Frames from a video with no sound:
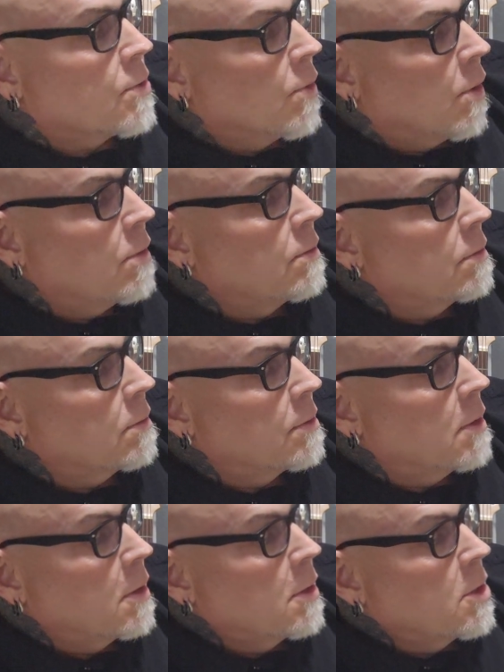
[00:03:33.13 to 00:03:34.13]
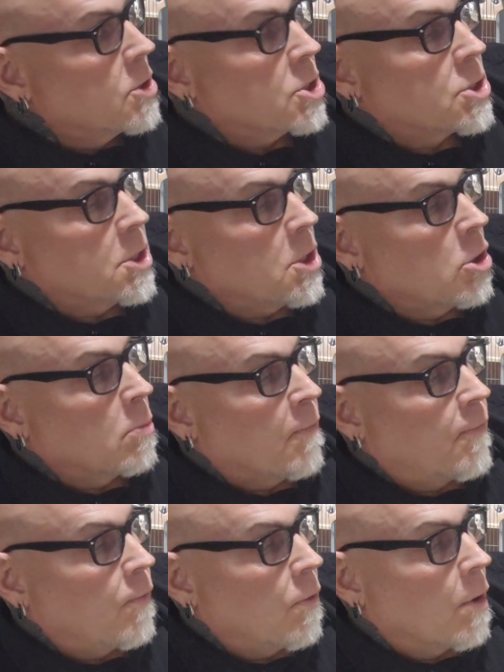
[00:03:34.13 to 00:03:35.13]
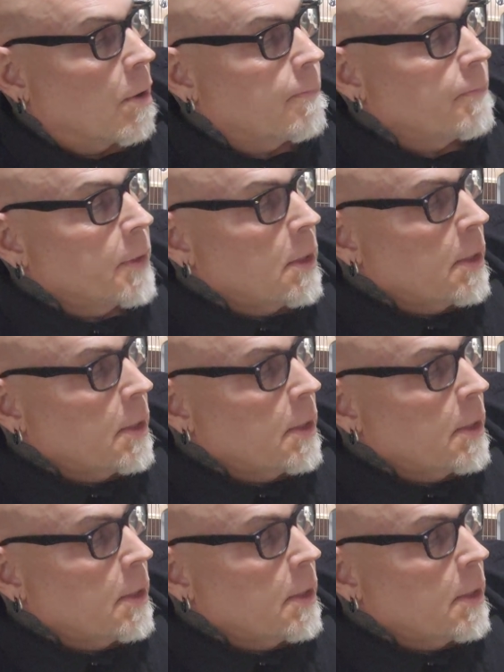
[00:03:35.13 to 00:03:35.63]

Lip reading: school just the year before.